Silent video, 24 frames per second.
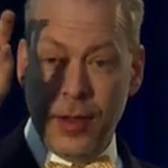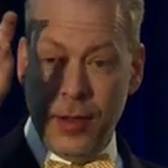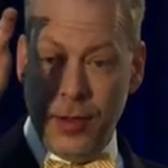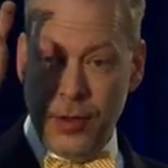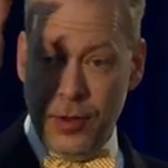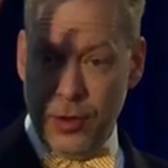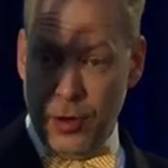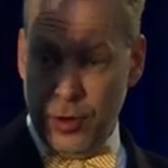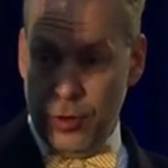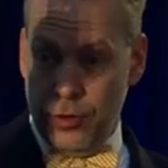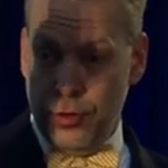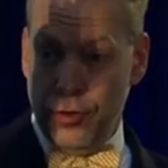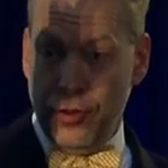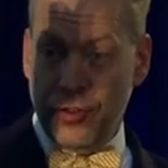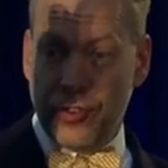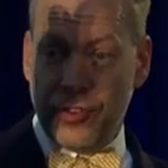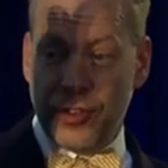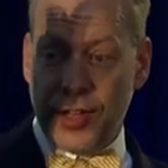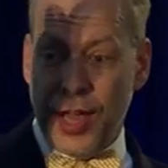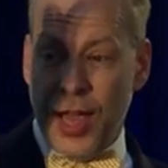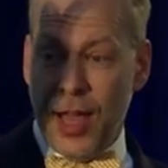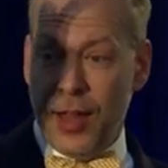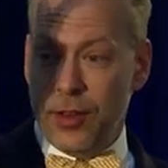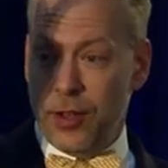You know, you just
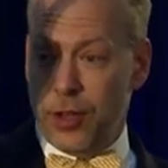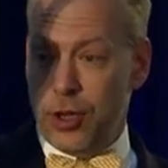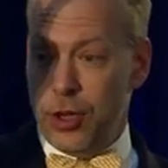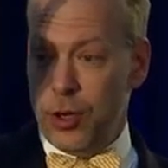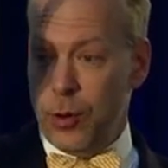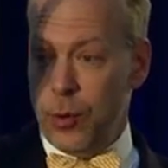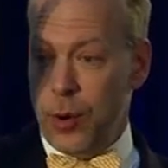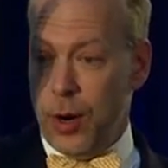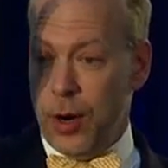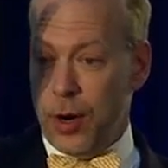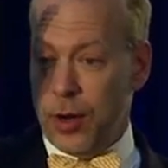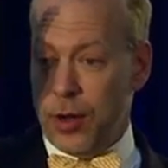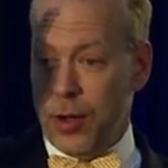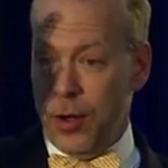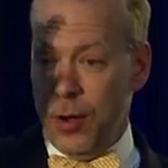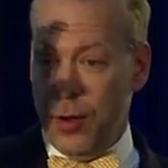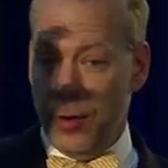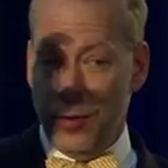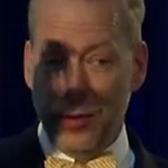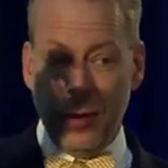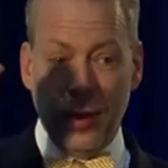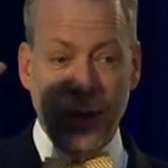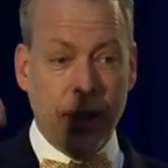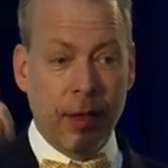scan the QR
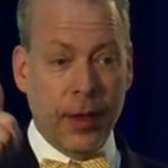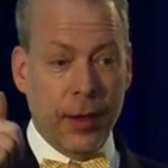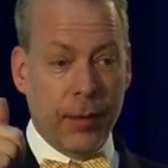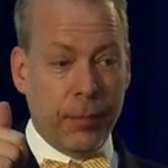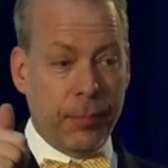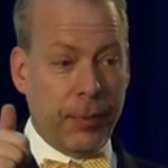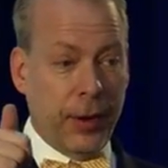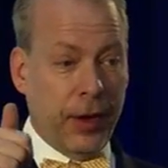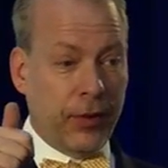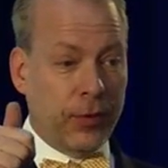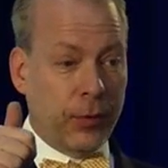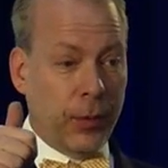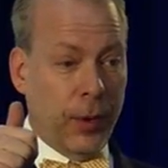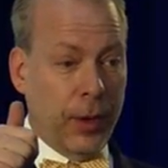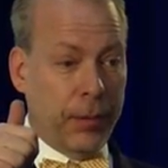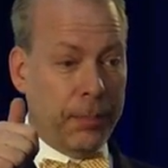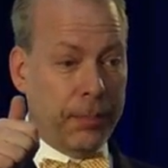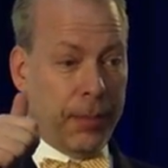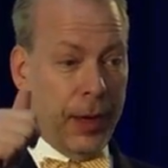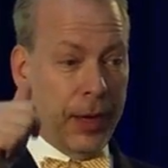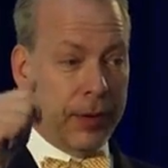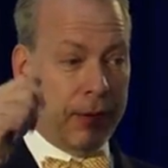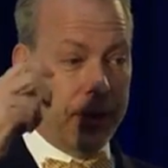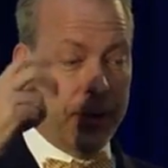code, press one
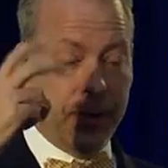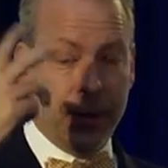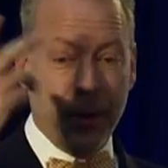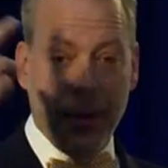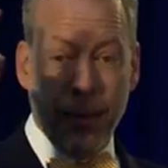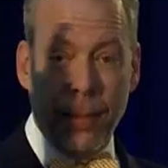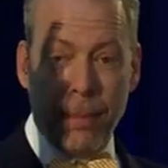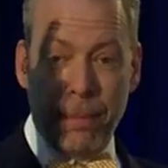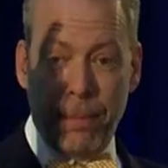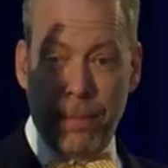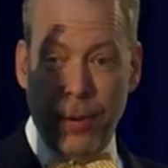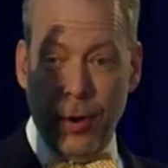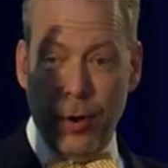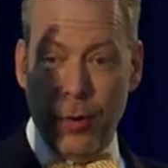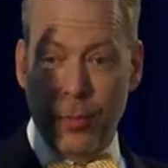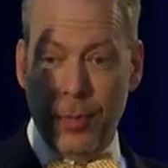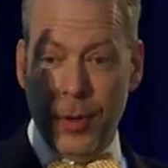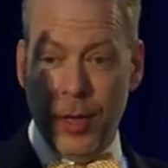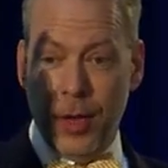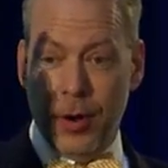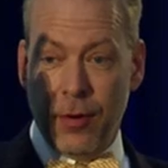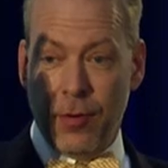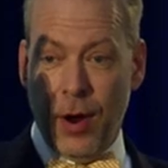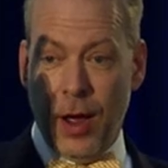button, boom,
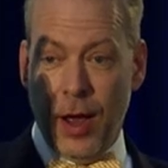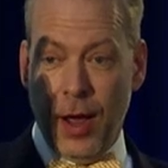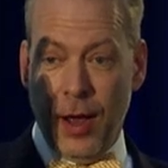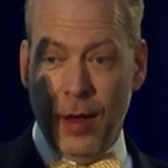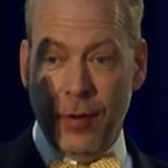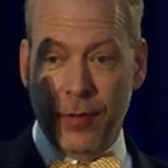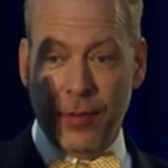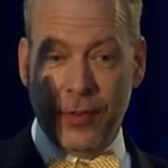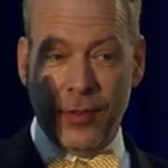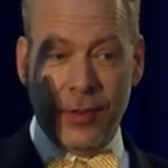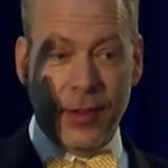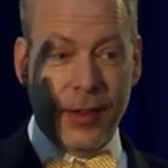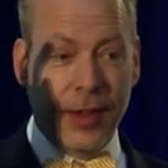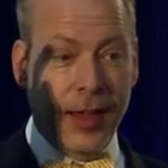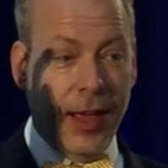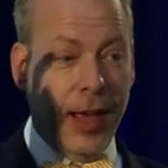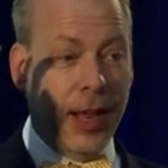it arrives.